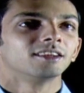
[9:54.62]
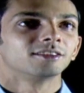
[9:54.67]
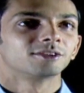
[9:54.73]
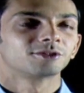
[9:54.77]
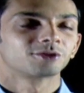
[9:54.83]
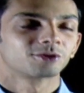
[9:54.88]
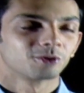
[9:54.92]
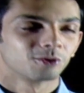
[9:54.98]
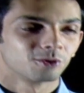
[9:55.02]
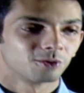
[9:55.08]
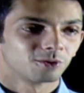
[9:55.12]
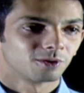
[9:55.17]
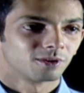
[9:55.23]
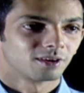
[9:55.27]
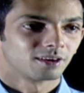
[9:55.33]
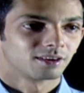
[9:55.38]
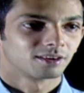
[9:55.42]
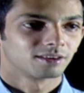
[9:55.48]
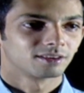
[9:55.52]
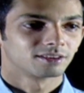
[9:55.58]

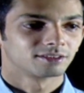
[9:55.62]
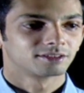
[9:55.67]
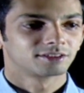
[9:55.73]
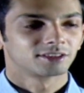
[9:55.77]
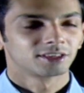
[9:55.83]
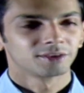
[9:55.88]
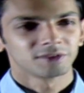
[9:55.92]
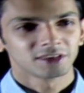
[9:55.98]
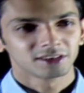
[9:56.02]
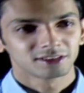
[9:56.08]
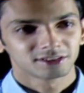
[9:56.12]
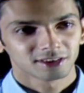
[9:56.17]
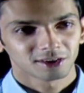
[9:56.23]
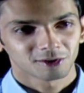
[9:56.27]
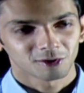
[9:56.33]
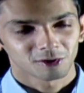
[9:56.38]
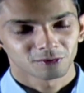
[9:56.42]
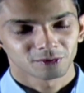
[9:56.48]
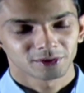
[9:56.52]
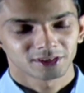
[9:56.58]
So Trivik
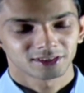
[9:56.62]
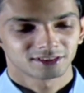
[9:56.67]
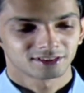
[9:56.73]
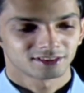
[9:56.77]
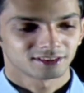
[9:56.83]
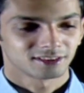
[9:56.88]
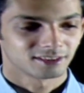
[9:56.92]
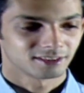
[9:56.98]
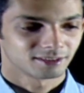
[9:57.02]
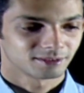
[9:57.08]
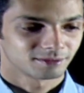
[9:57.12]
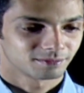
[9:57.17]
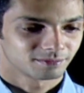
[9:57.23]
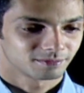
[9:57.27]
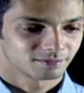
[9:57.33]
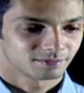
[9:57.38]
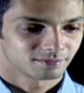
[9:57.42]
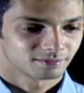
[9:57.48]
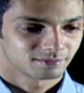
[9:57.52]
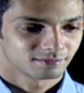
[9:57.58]
sir always
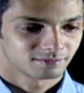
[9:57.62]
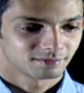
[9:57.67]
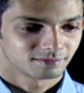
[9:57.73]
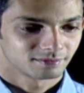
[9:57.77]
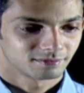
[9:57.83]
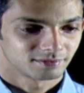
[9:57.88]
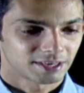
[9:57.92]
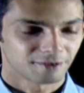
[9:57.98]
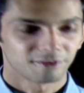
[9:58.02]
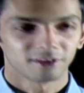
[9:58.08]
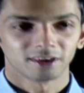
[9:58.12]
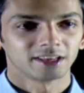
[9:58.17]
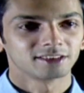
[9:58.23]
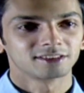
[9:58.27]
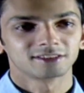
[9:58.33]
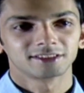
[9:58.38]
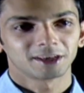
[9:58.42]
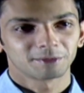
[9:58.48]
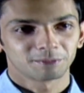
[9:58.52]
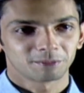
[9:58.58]
never
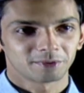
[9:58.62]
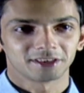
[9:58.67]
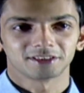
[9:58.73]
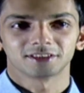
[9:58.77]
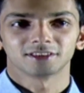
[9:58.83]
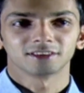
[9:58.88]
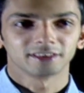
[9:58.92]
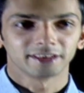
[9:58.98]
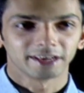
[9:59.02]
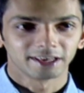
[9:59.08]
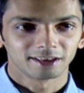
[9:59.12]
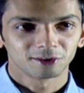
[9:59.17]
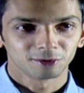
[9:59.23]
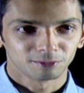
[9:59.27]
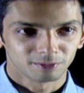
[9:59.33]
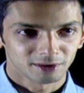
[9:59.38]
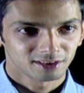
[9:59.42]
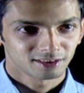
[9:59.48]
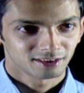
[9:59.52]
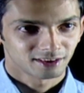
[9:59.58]
lets that pressure get to
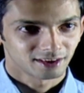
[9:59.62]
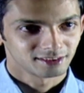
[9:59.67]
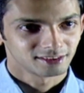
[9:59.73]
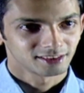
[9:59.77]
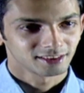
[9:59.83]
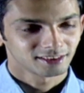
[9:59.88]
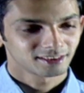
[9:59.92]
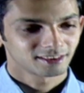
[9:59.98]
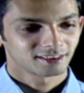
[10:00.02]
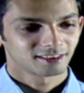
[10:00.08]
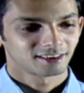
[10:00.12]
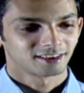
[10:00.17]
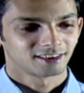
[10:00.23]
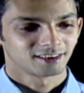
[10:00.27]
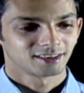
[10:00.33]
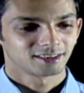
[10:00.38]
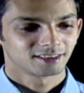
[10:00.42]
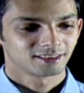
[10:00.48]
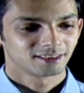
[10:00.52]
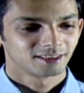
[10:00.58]
me. I think
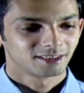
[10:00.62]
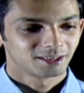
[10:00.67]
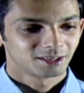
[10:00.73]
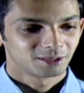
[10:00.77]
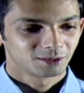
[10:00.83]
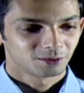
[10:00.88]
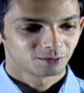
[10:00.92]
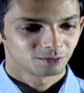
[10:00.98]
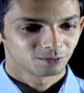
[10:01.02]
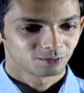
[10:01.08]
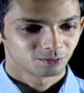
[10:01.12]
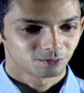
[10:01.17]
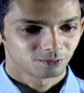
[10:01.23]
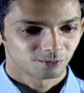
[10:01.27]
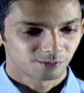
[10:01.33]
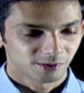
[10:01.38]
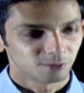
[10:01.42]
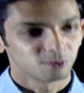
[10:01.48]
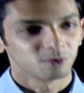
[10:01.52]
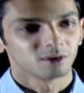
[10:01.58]

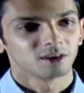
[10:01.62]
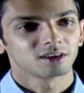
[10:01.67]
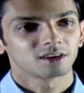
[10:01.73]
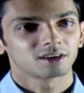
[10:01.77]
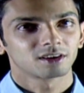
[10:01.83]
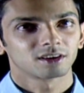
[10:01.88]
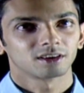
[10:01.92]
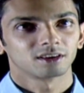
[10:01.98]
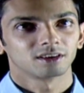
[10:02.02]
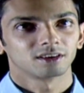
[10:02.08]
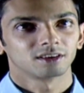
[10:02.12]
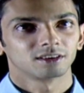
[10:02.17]
we work